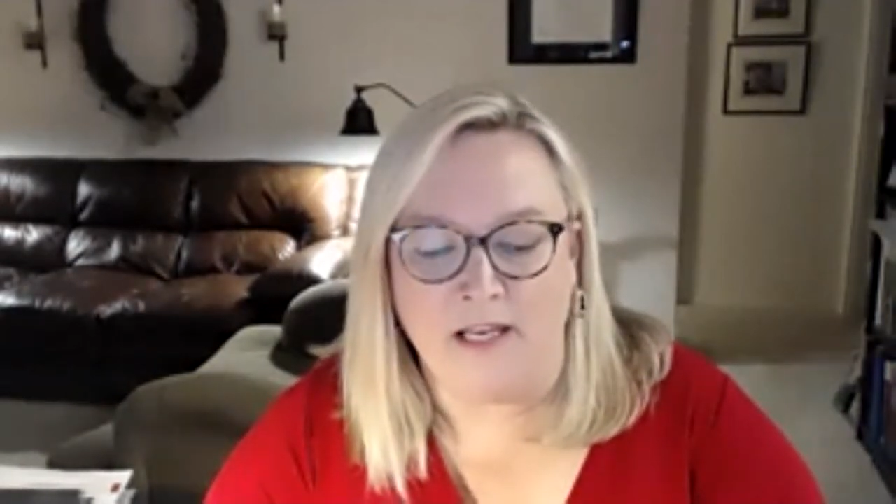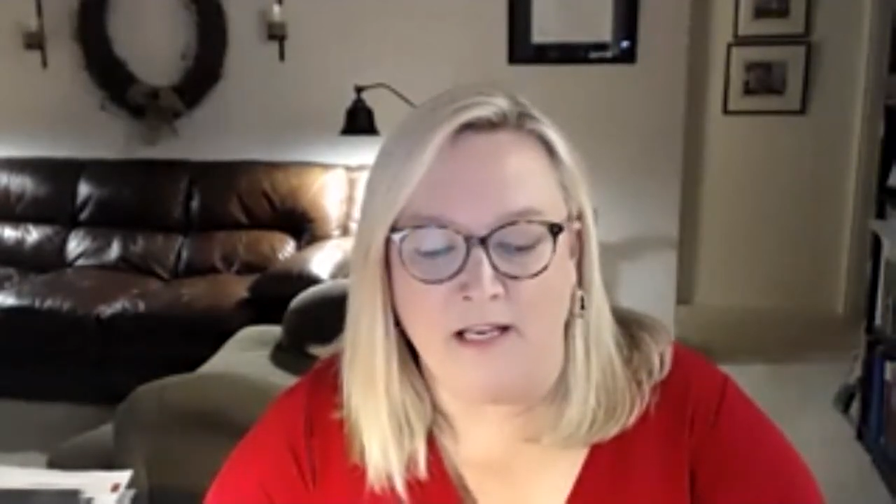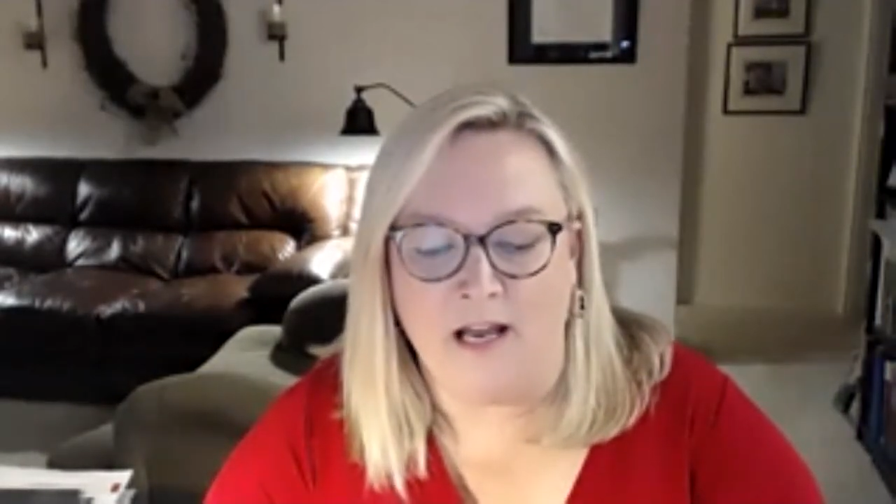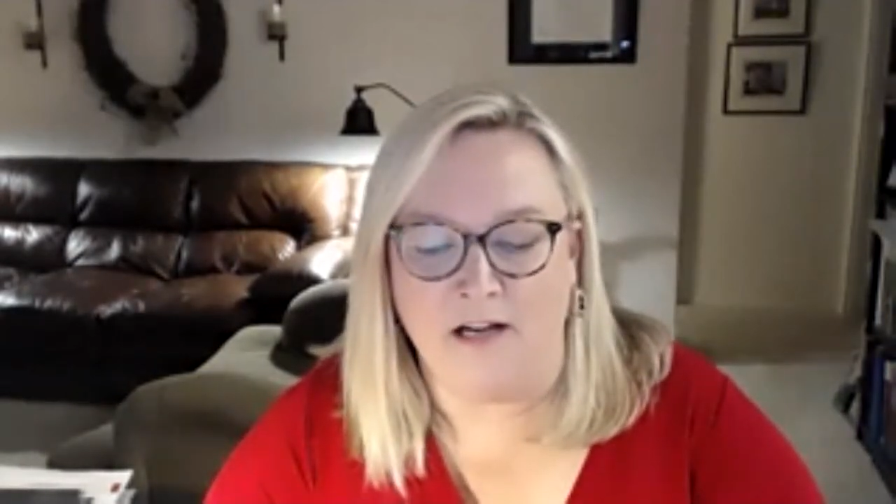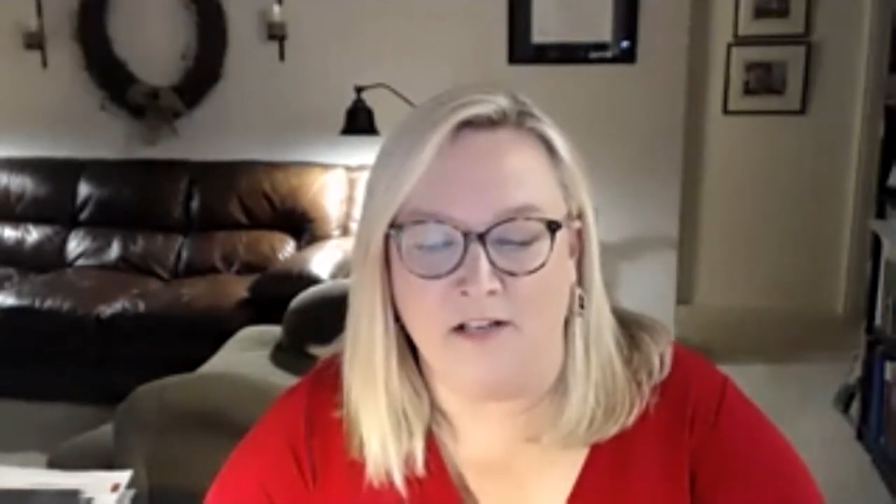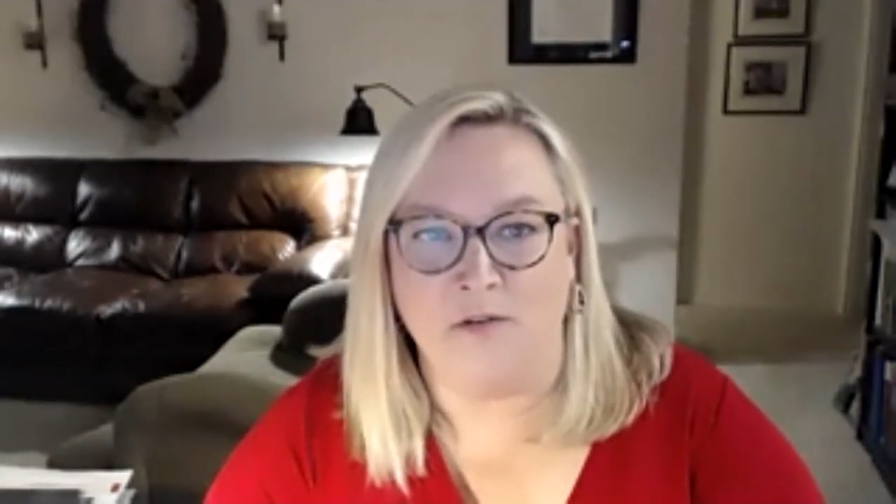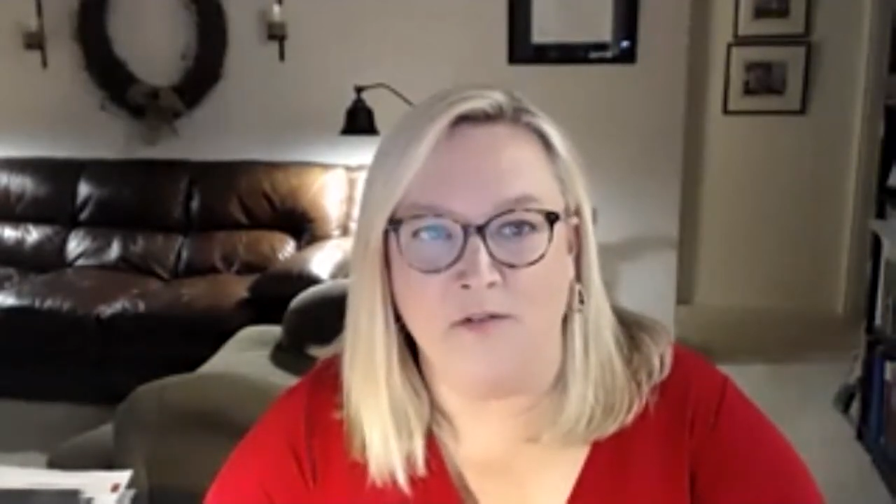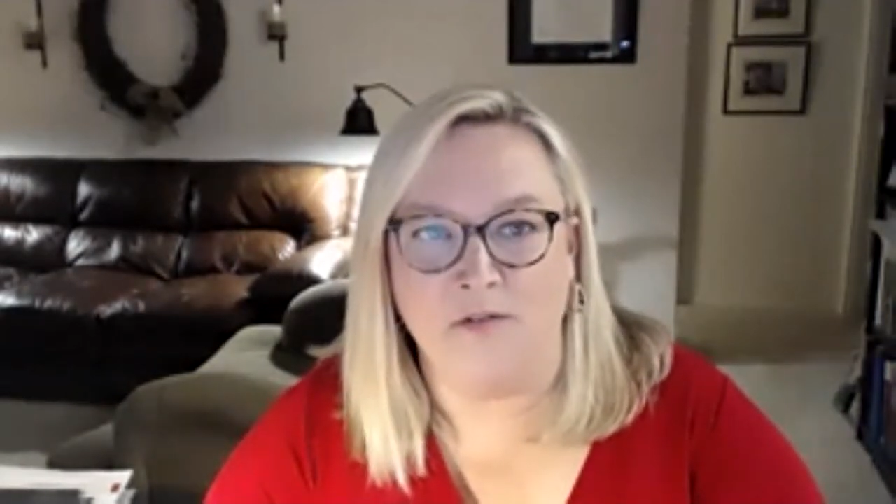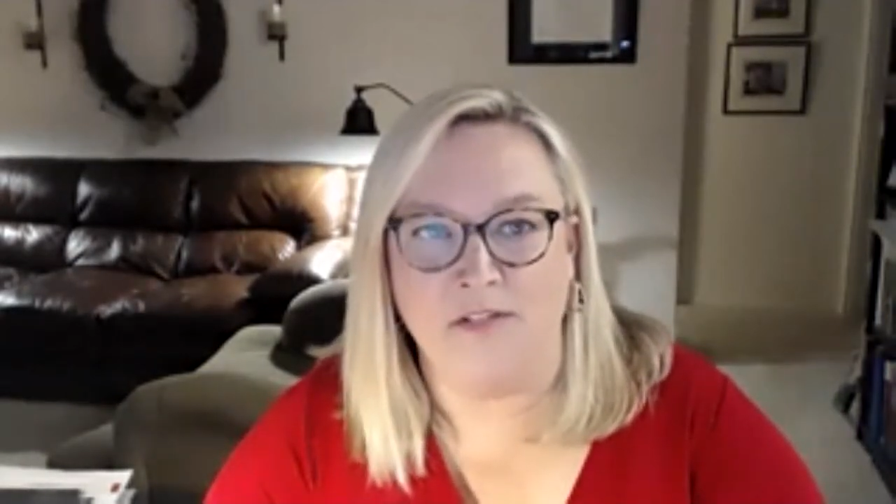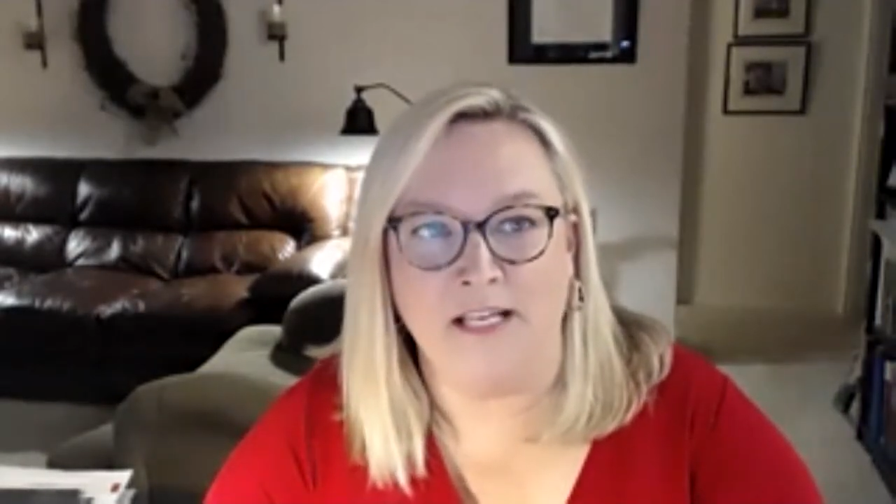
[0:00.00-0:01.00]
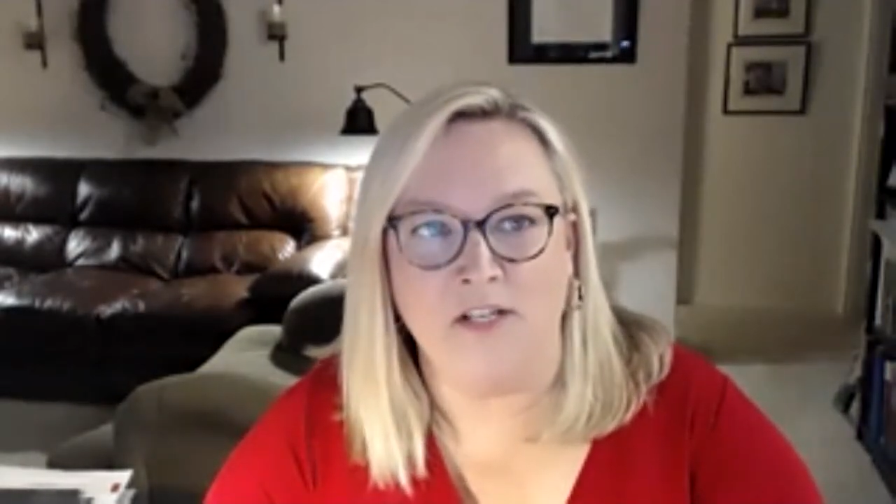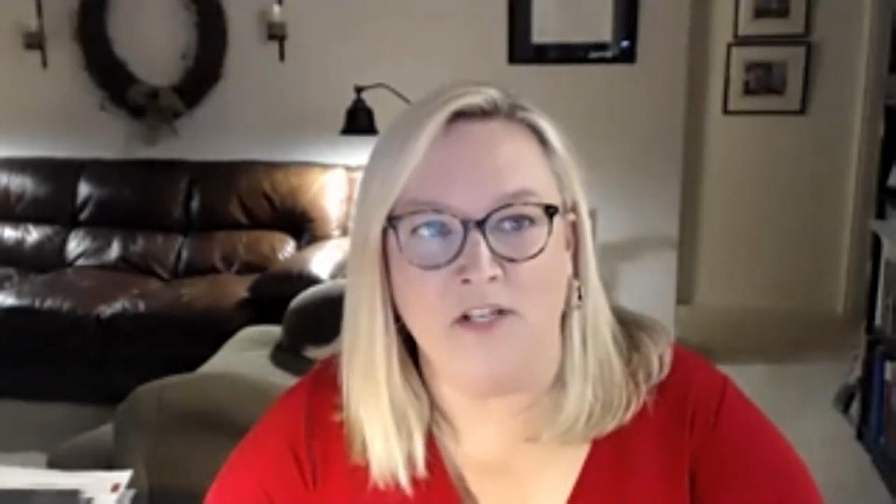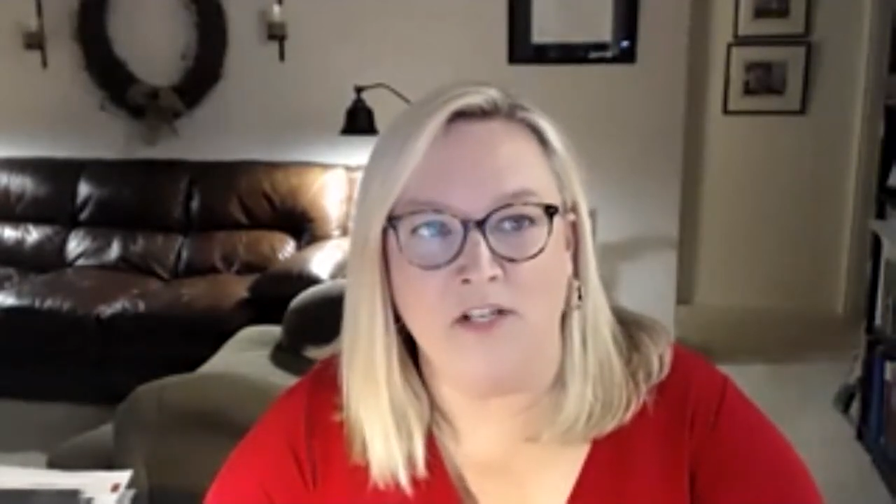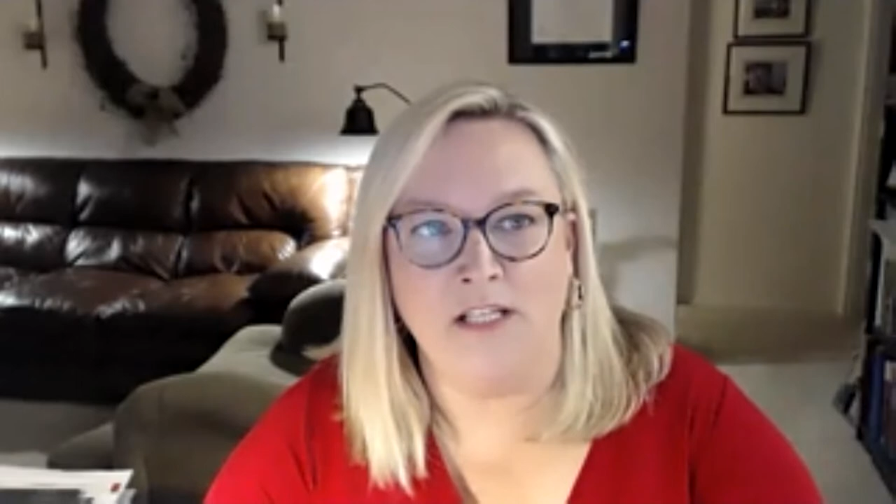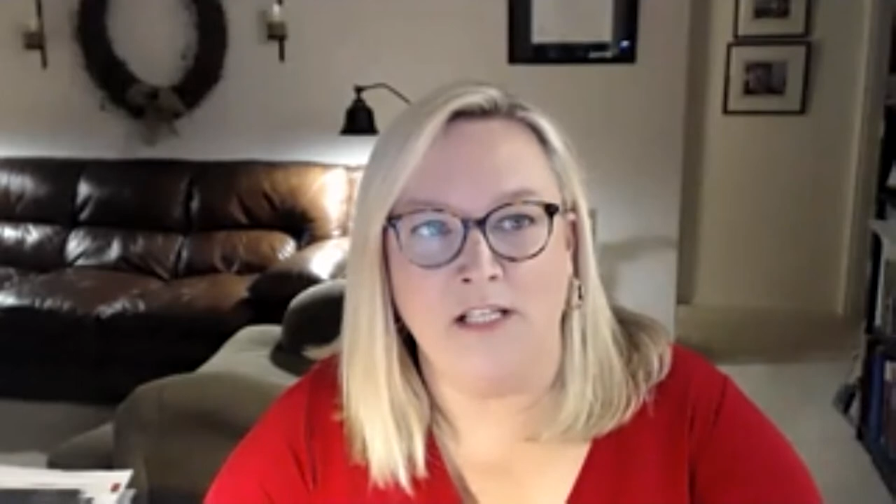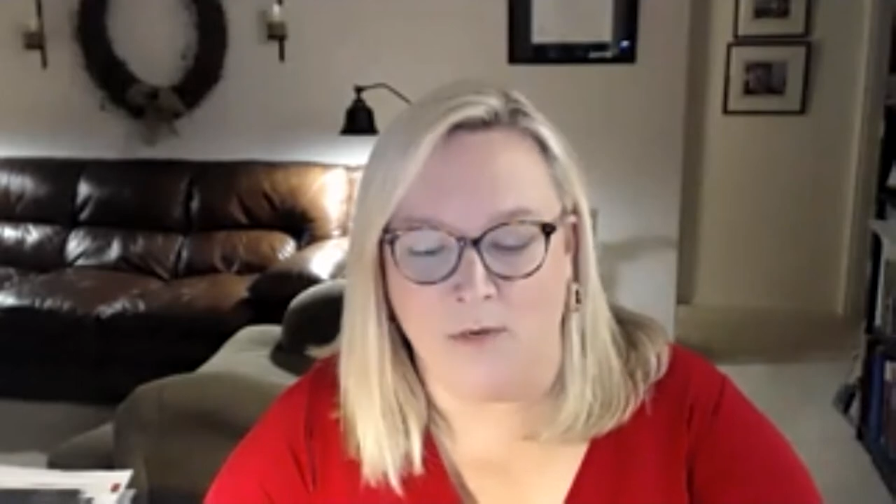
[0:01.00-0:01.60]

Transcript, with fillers: uh, from the American Heart